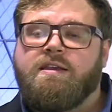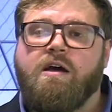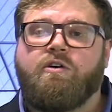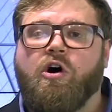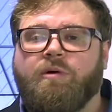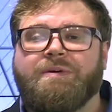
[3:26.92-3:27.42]

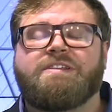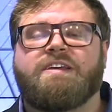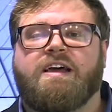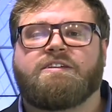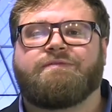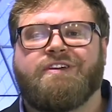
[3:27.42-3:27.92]
Now, Goldman
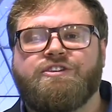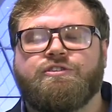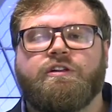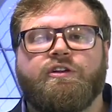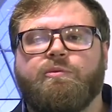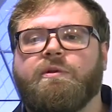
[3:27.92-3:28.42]
Sachs have
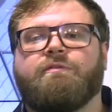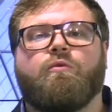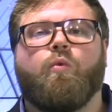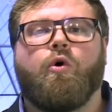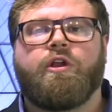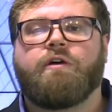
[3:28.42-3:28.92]
issued a little bit of a
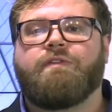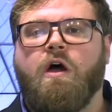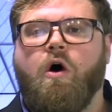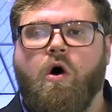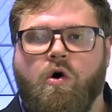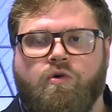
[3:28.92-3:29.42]
warning of
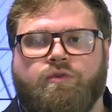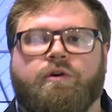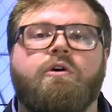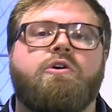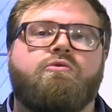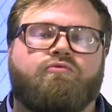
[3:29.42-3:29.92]
their own
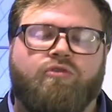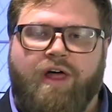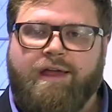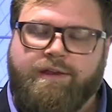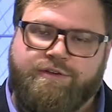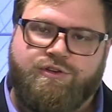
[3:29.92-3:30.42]

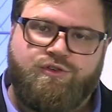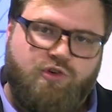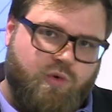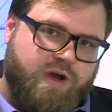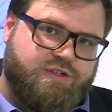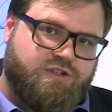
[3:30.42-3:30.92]
relating to
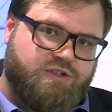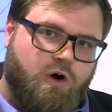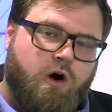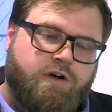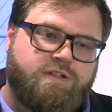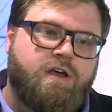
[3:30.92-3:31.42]
US
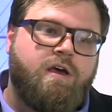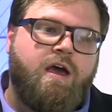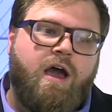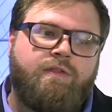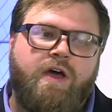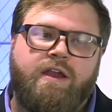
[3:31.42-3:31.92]
stocks,
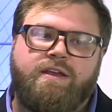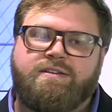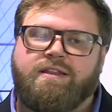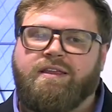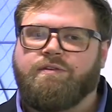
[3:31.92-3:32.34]
and that is that